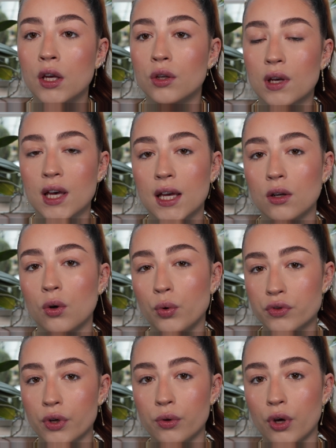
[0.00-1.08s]
You can
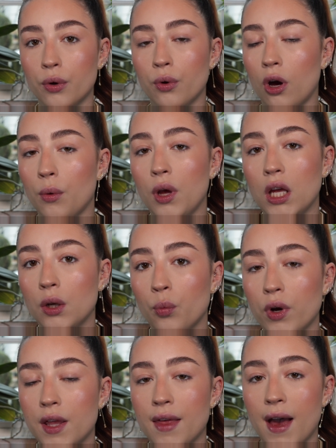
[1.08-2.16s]
also though go in
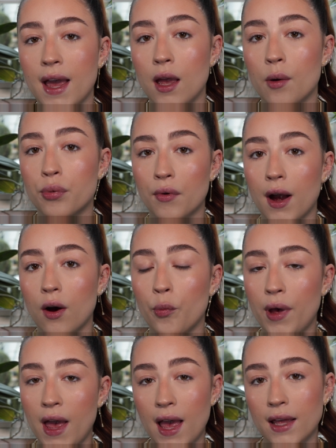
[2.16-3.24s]
with a brow
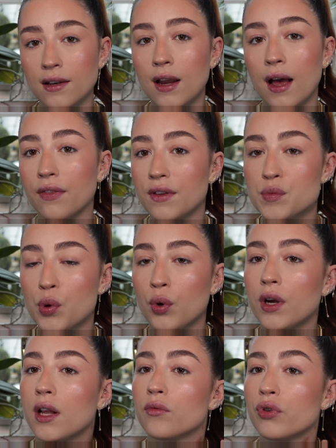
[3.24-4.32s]
pen at this
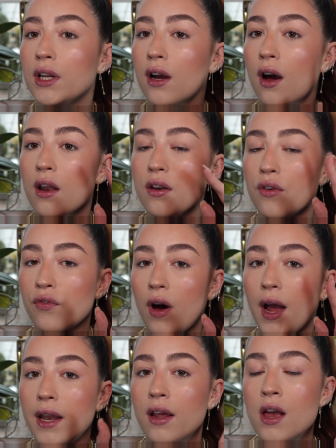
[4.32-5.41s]
point and really kind of
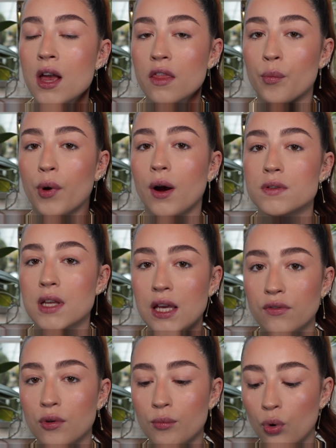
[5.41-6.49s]
define the brows
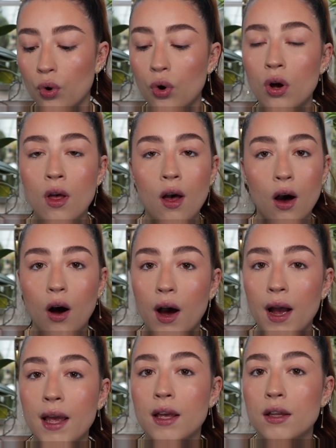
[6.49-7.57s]
even more.
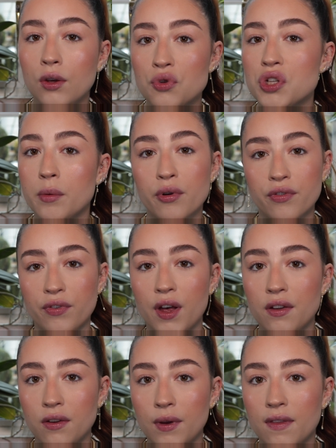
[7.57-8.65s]
I usually prefer
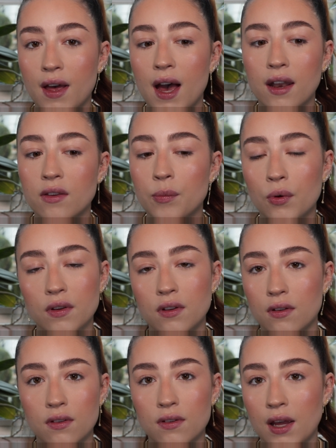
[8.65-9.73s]
doing that, and to be honest it
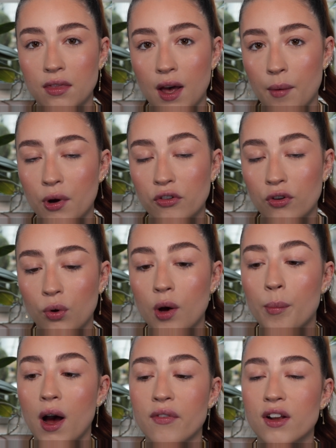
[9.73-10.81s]
doesn't take that much longer,
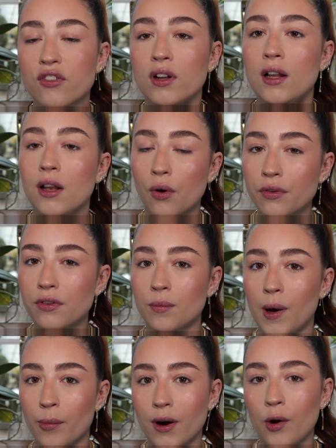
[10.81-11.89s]
but I've actually lost
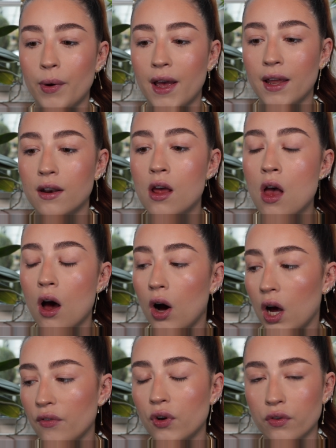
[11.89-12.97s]
my brow pen.
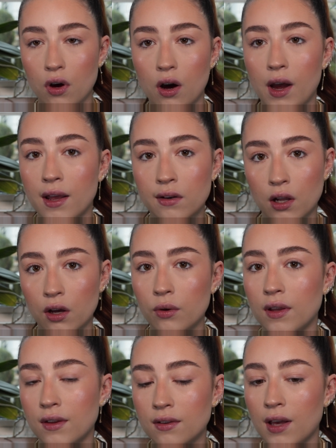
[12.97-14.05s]
I've looked high and low
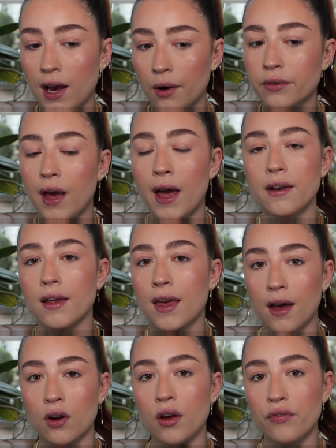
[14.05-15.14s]
in this house, and
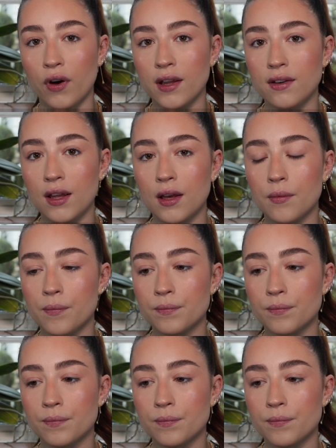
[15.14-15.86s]
can I find it?